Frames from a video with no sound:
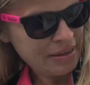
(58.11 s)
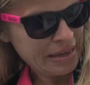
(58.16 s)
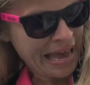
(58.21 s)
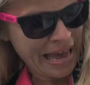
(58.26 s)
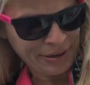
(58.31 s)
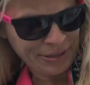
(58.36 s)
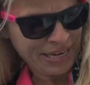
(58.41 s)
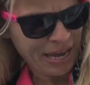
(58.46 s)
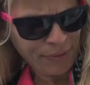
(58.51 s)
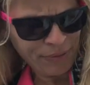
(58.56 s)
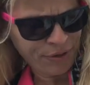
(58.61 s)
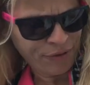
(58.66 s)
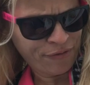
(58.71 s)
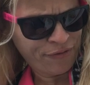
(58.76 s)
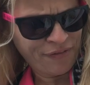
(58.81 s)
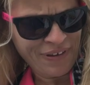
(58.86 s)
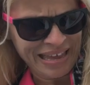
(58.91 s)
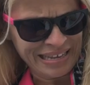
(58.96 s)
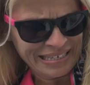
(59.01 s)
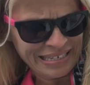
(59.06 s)
I doubt you'll
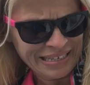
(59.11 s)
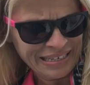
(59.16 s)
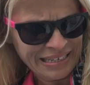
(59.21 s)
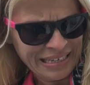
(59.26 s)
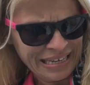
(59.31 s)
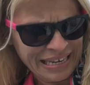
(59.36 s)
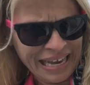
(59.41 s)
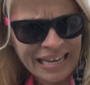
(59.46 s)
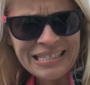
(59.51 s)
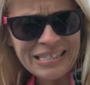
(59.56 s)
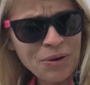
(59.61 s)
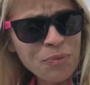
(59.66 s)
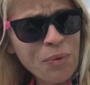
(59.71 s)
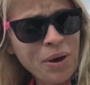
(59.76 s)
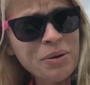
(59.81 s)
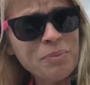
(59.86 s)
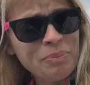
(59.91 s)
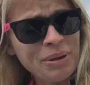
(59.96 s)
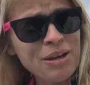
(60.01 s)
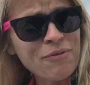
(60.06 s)
fit. It's a
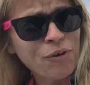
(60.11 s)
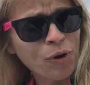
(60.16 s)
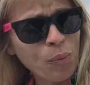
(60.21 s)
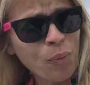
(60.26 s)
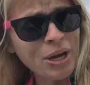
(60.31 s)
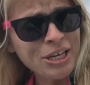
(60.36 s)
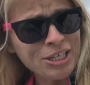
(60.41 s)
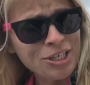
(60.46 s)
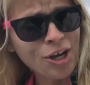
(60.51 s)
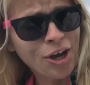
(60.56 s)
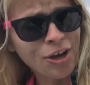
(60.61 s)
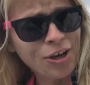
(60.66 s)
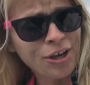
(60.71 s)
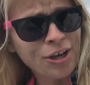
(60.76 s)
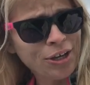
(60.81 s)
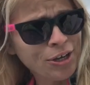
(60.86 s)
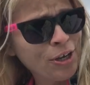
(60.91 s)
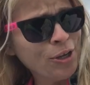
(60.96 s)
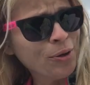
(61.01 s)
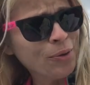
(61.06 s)
one beaver, one dog
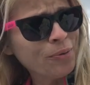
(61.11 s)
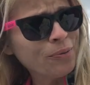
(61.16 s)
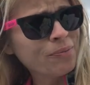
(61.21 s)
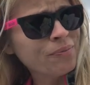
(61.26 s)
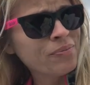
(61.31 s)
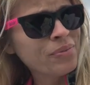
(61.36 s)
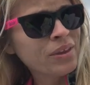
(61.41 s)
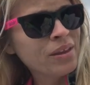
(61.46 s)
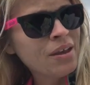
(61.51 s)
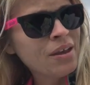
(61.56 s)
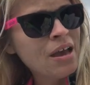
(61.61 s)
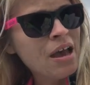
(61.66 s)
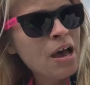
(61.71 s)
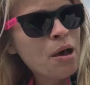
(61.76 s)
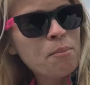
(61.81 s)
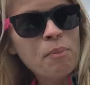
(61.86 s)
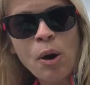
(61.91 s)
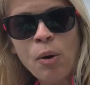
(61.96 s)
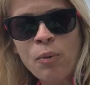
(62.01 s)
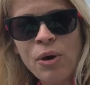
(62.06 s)
canoe.
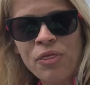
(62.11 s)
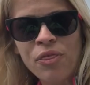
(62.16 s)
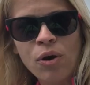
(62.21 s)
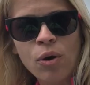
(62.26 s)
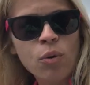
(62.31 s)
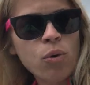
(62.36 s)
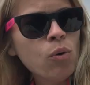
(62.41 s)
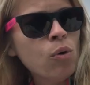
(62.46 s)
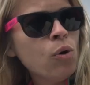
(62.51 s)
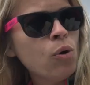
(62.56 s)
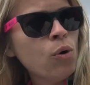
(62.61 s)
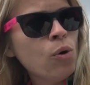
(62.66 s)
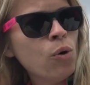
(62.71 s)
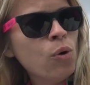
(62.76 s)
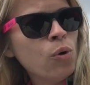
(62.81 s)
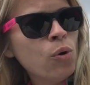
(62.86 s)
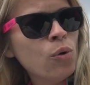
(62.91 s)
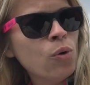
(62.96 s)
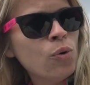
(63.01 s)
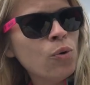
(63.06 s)
But with a
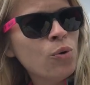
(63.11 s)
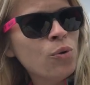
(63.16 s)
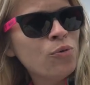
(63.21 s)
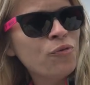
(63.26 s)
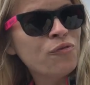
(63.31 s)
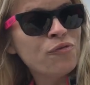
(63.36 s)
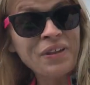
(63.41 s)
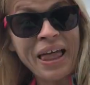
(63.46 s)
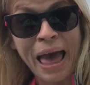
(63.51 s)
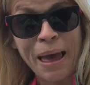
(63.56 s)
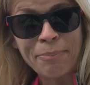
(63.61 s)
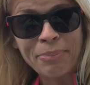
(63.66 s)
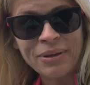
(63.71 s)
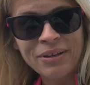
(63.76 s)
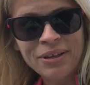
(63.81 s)
whoo flap,